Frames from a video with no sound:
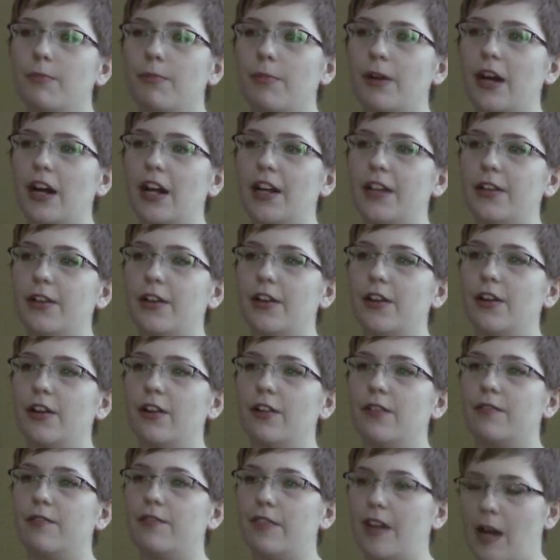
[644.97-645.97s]
by
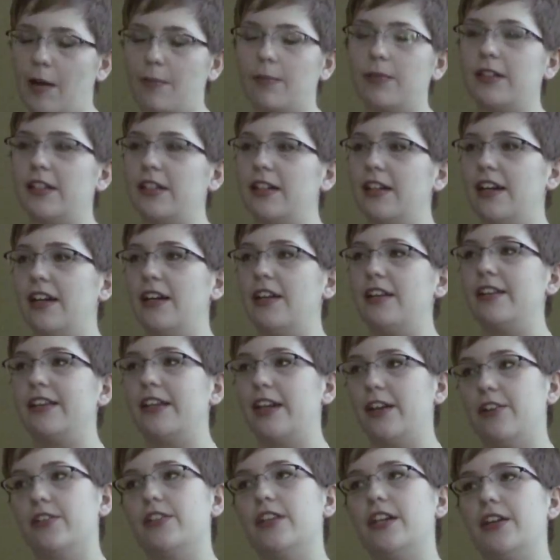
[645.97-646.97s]
their family and
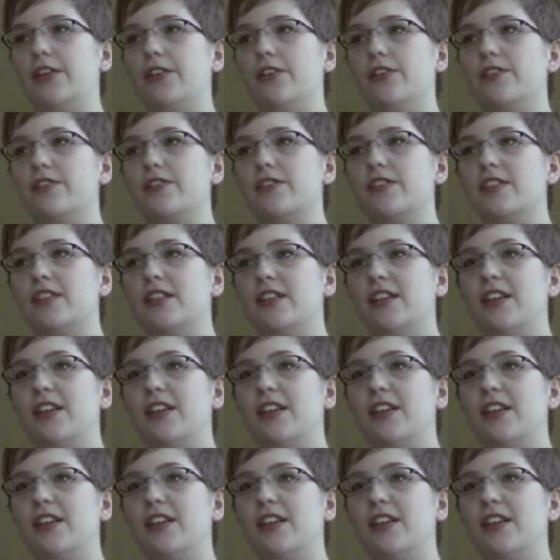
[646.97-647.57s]
caretakers.